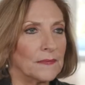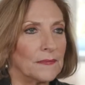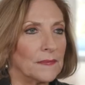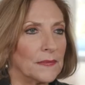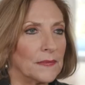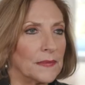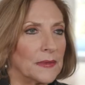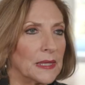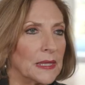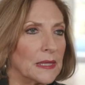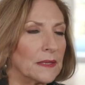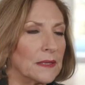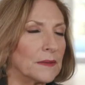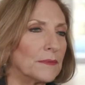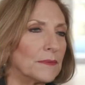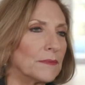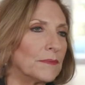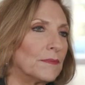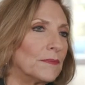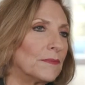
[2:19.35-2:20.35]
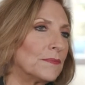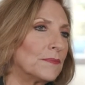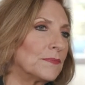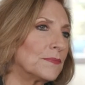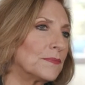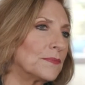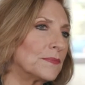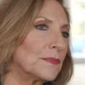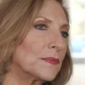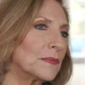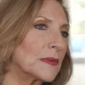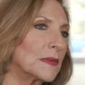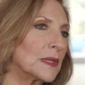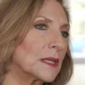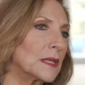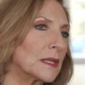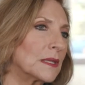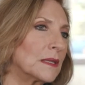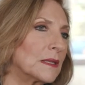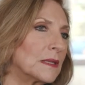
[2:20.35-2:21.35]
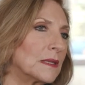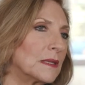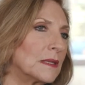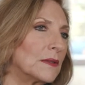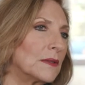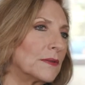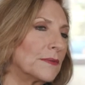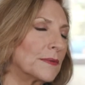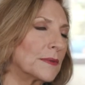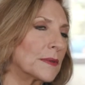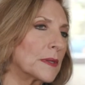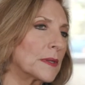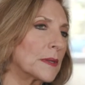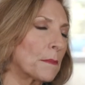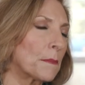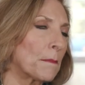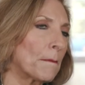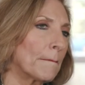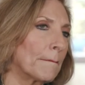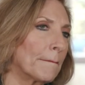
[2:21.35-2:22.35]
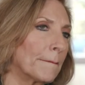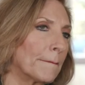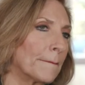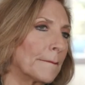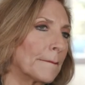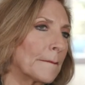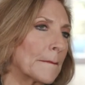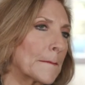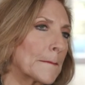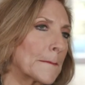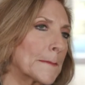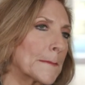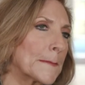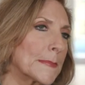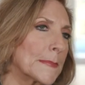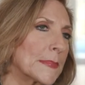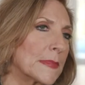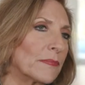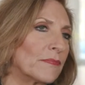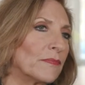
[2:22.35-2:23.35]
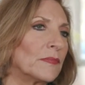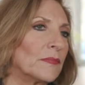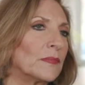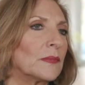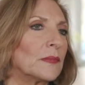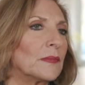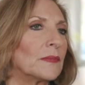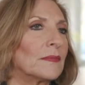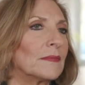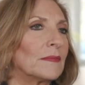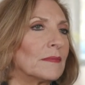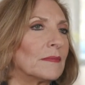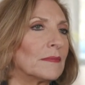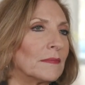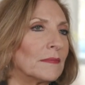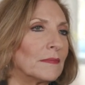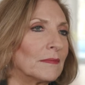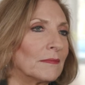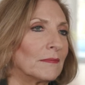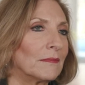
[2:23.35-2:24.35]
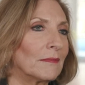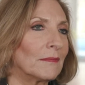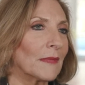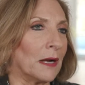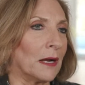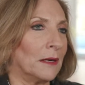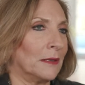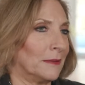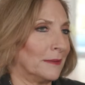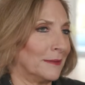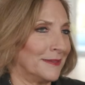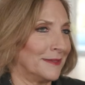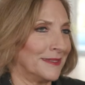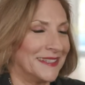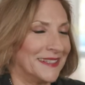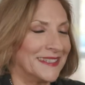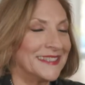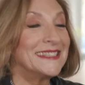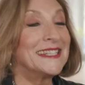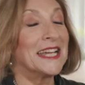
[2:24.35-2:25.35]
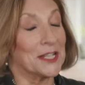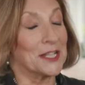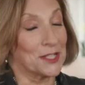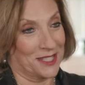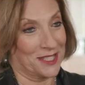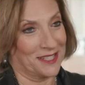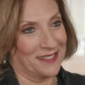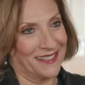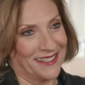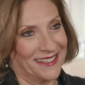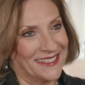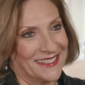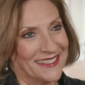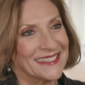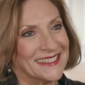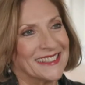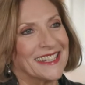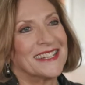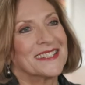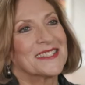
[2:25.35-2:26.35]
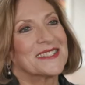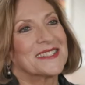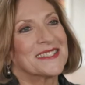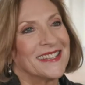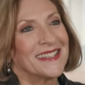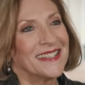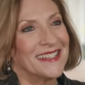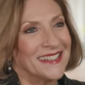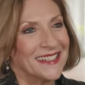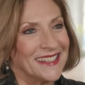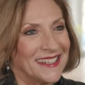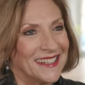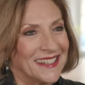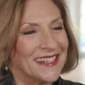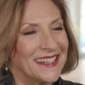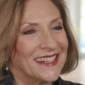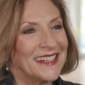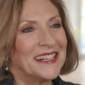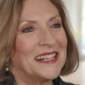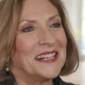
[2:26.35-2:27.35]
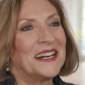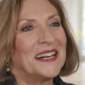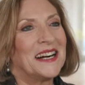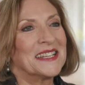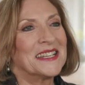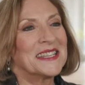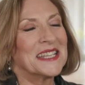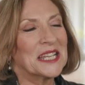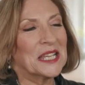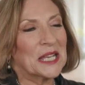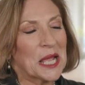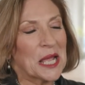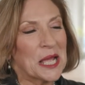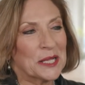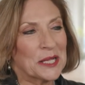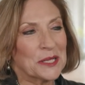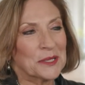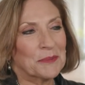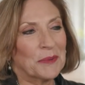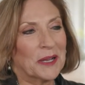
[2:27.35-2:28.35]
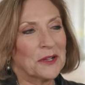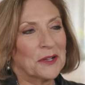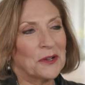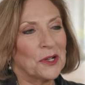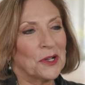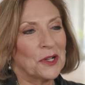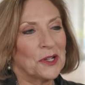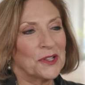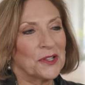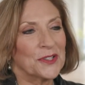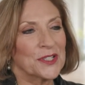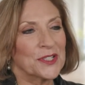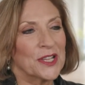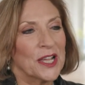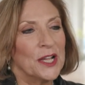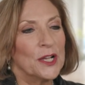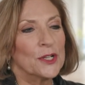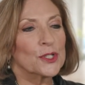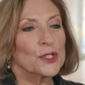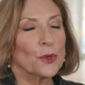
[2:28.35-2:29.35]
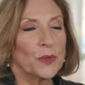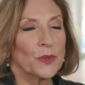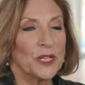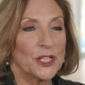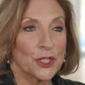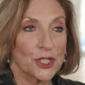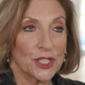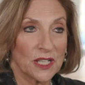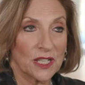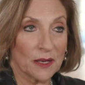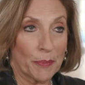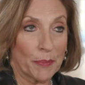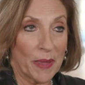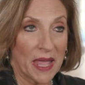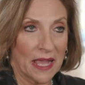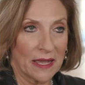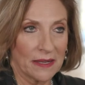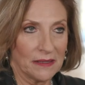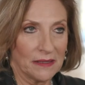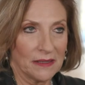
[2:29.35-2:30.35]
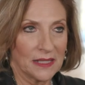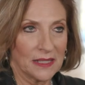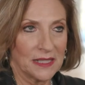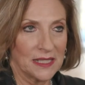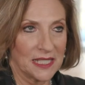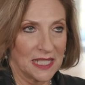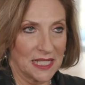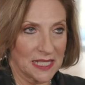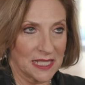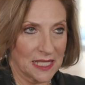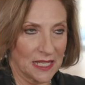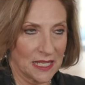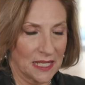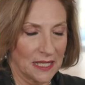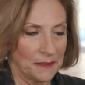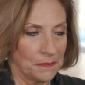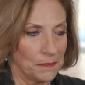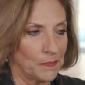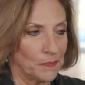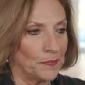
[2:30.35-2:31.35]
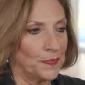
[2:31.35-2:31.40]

Has that trip changed in tone at all since the new administration? yes, yes. Uh, I think it has because, so we just did a panel in DC.